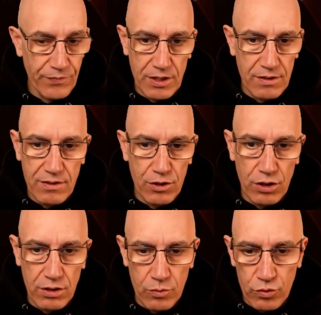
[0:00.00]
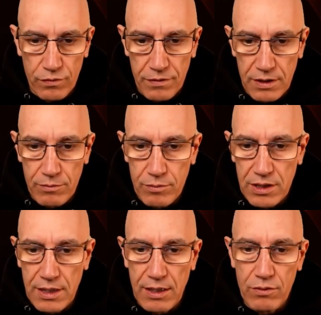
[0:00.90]
It's the only move. But
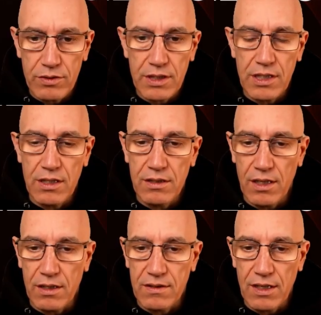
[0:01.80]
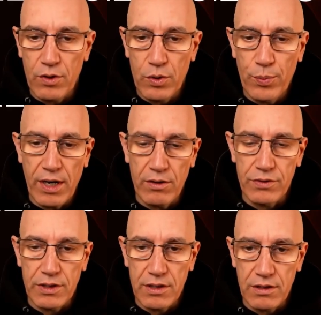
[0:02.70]
now the king takes our pawn
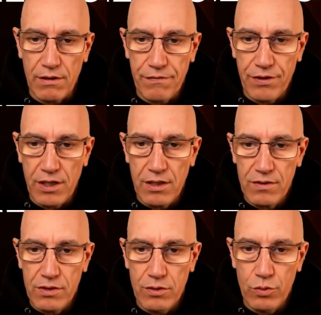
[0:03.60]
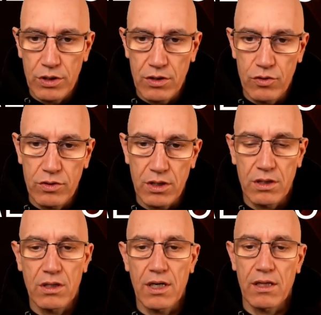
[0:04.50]
in f3, so we need to take
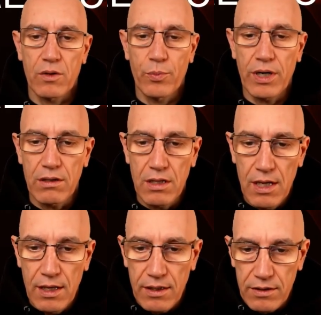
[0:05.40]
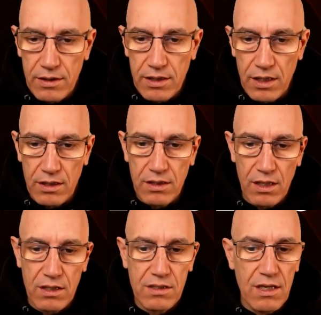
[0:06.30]
the other pawn. The king
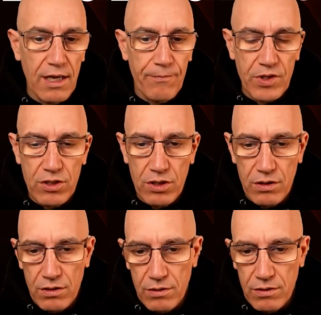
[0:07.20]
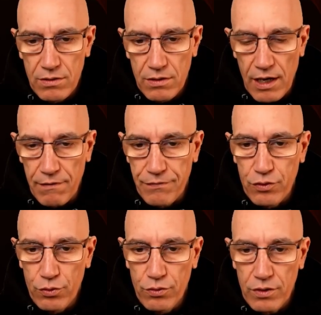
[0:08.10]
takes
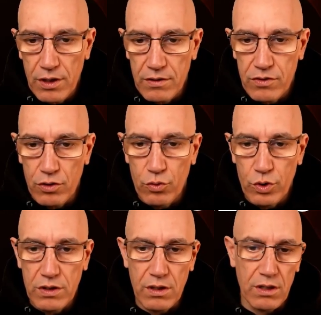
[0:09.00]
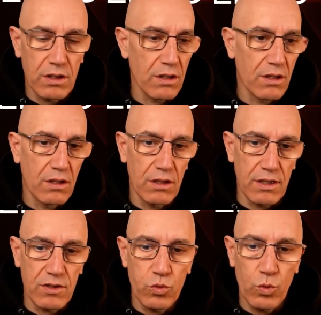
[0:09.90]
f2, and so we take the
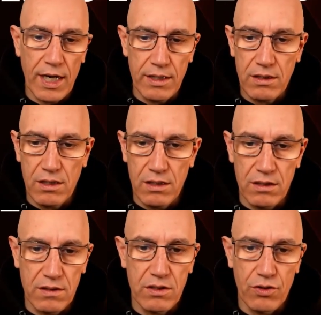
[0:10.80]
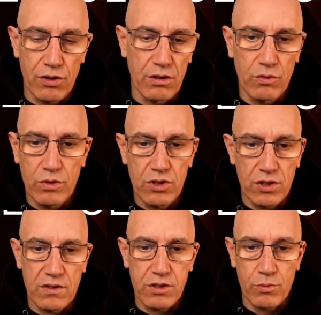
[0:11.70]
last one, and it's a draw. We
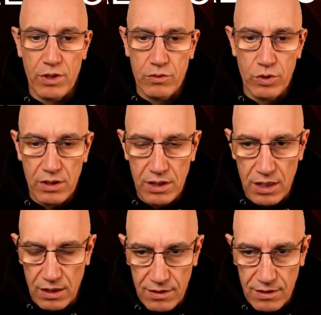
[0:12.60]
just remain with the kings.